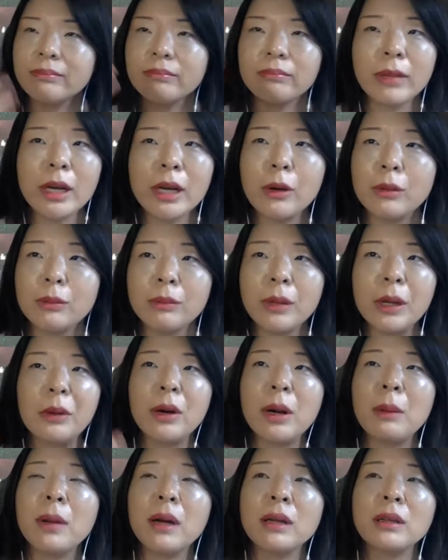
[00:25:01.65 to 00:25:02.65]
My
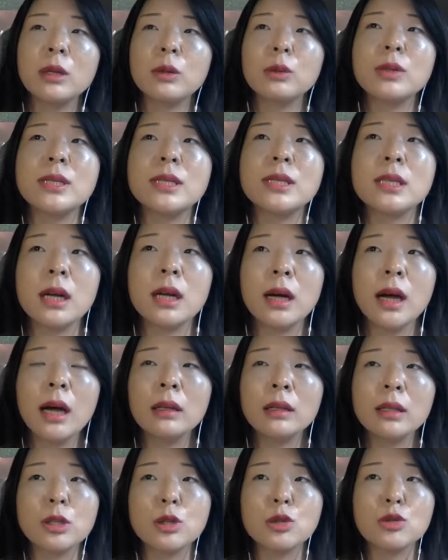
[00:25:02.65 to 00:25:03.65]
grandmother was an
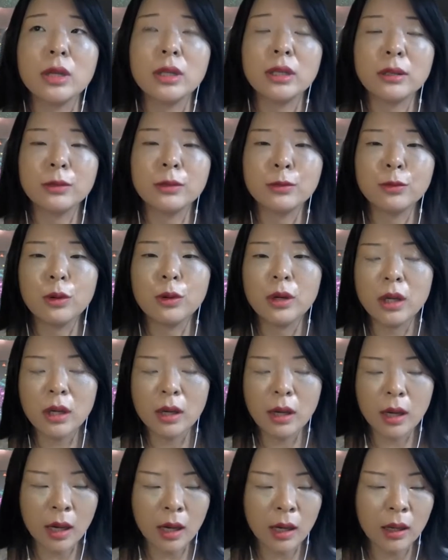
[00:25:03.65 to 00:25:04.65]
illustrator
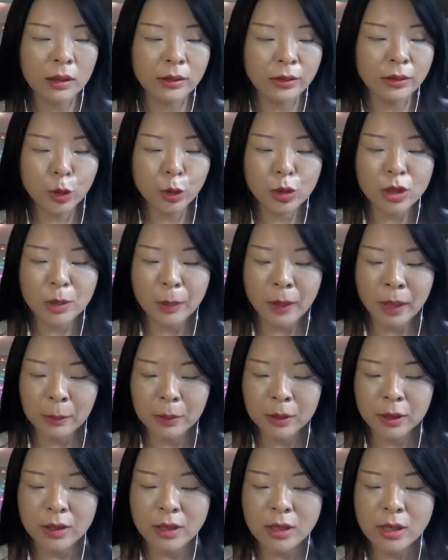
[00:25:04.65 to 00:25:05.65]
for
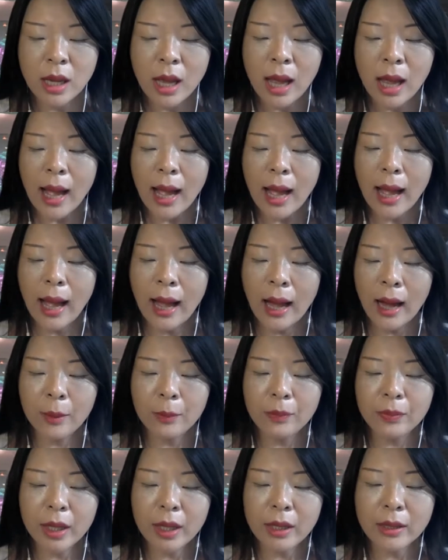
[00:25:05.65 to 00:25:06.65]
newspapers
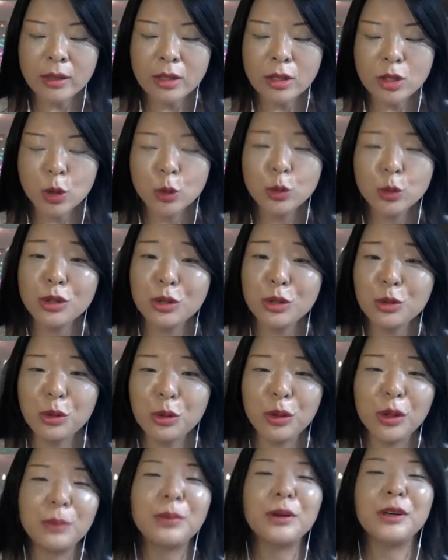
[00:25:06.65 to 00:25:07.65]
and children's
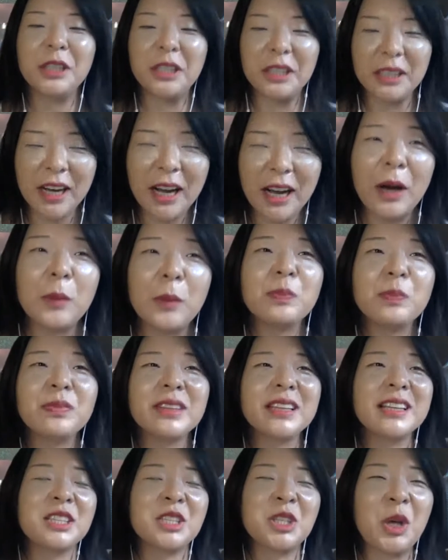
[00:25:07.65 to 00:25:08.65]
storybook, and
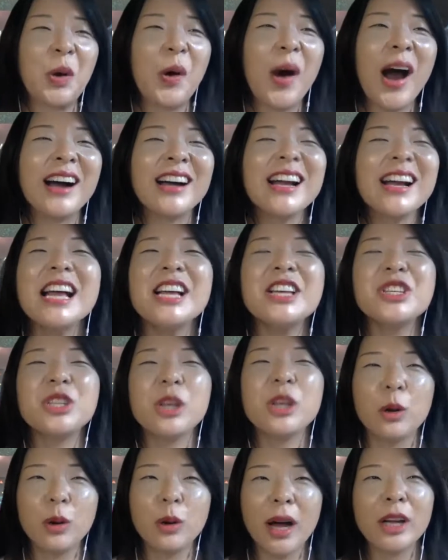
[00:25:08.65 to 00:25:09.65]
so on.
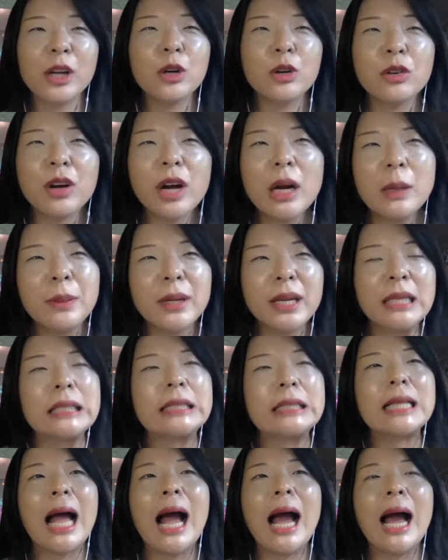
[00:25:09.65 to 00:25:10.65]
So I grew up
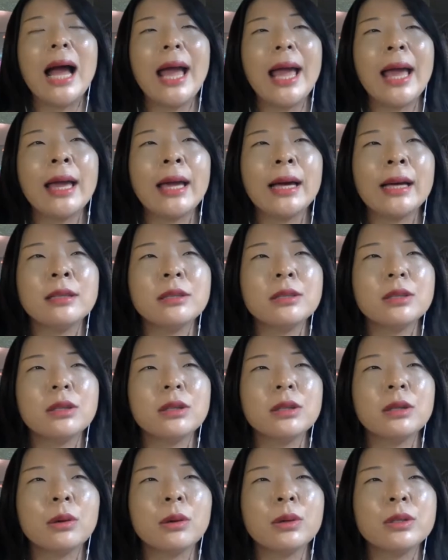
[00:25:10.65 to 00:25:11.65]
in that, and
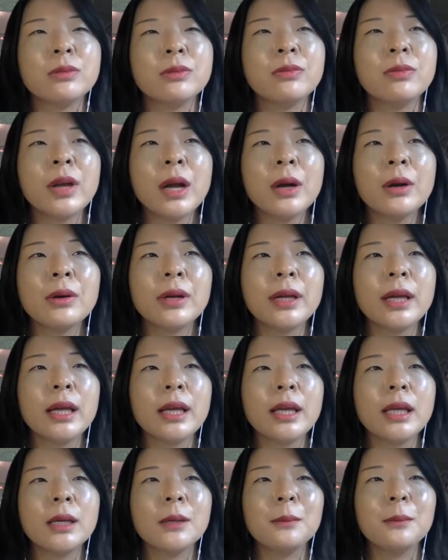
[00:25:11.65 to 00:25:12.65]
was
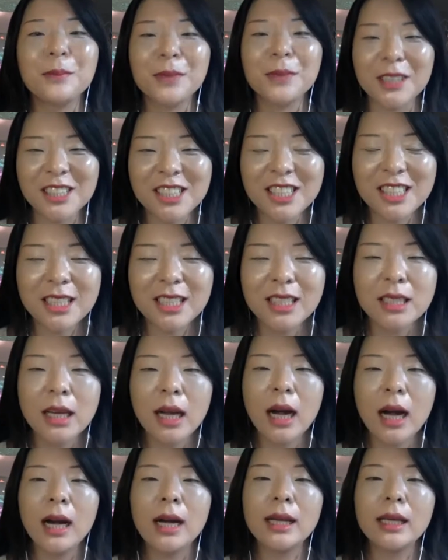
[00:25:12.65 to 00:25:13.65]
very immersed
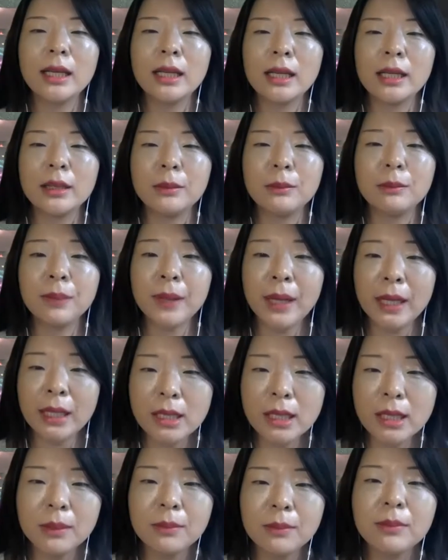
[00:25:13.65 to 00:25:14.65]
in
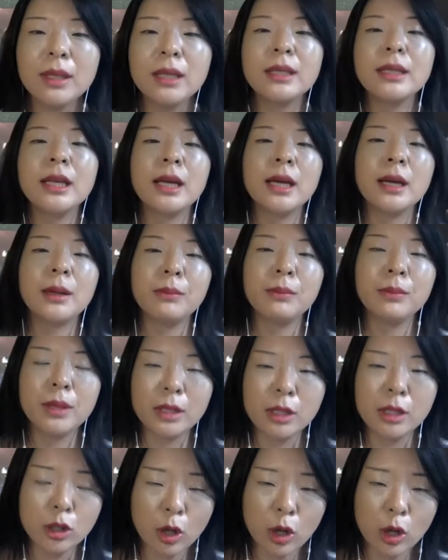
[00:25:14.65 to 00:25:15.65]
painting medium,
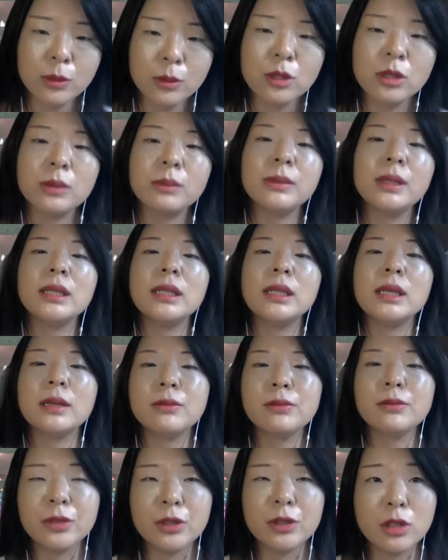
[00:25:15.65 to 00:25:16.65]
sculpture
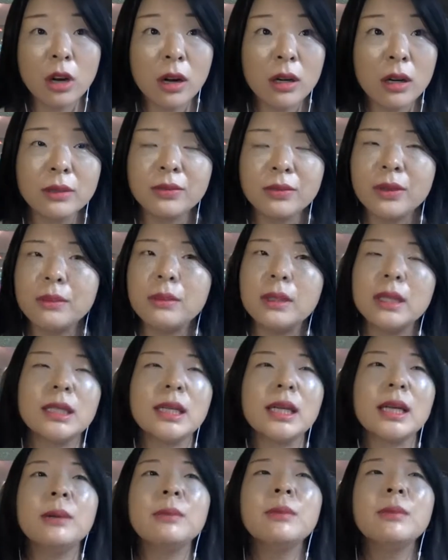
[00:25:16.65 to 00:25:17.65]
medium, photography
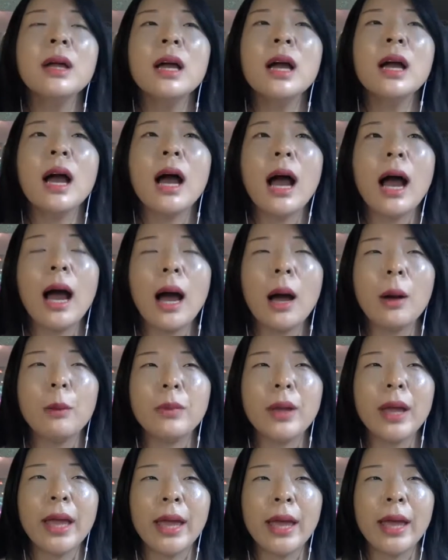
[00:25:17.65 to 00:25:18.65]
medium,
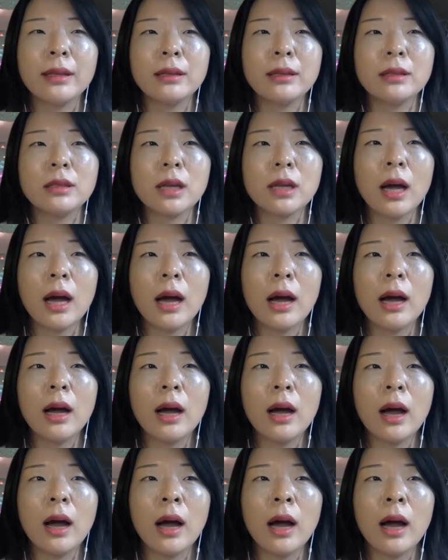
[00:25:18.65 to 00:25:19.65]
and
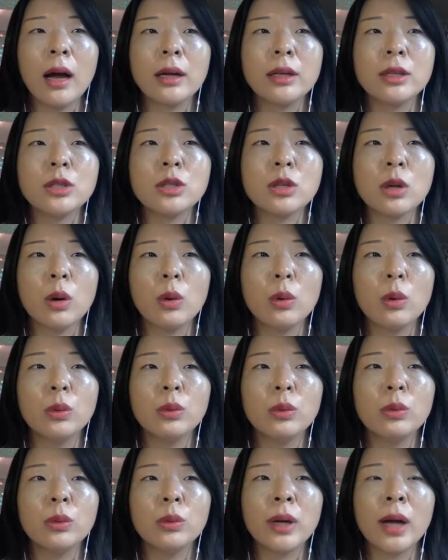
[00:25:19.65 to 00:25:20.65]

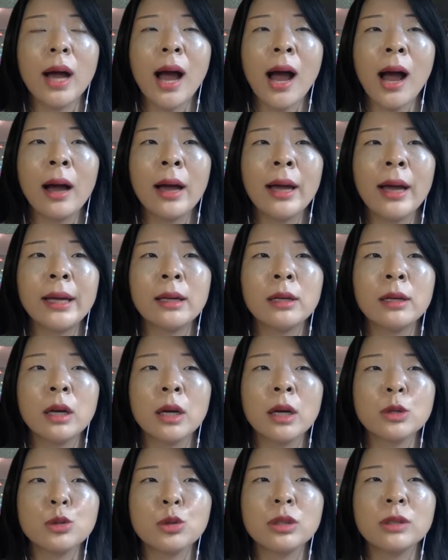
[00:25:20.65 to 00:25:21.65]
so when I
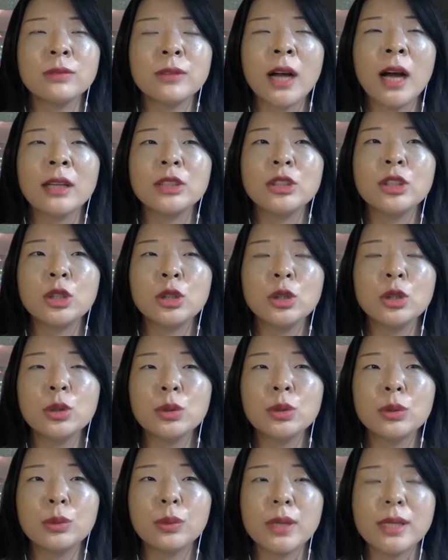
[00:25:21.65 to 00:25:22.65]
sort of
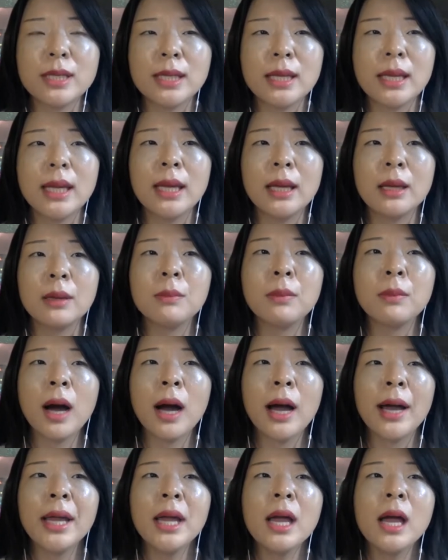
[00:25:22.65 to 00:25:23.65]
continued with it in
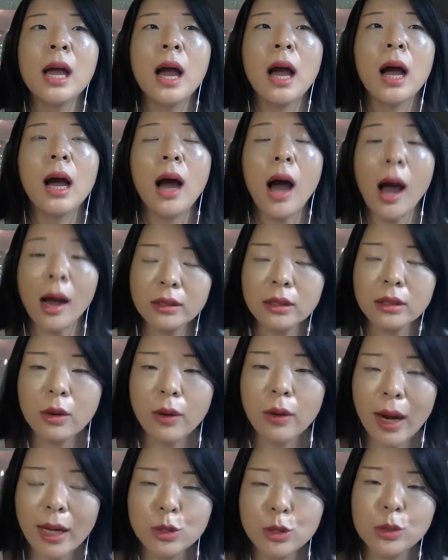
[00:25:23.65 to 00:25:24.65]
my
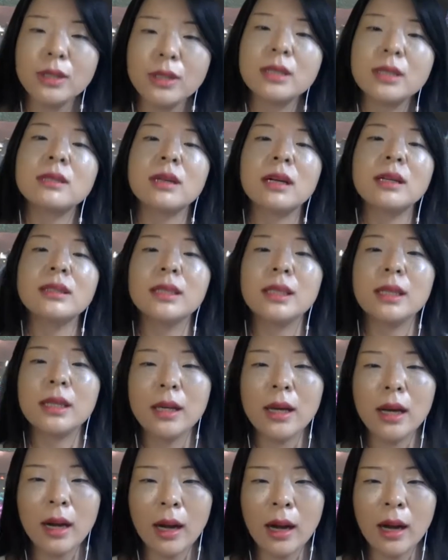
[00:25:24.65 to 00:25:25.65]
undergraduate
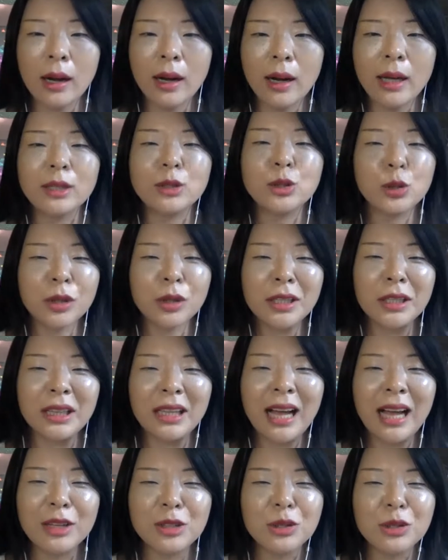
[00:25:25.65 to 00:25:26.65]
study, I took
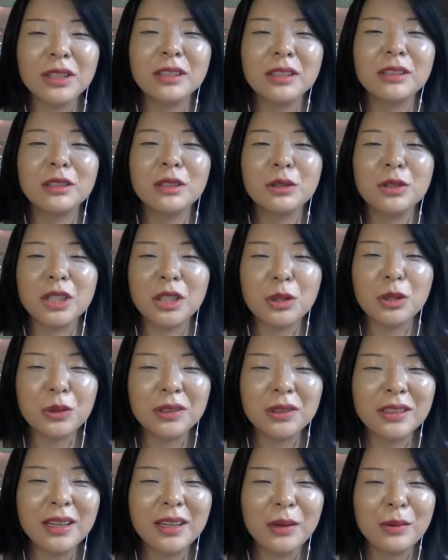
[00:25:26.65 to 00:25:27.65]
actually a little detour there.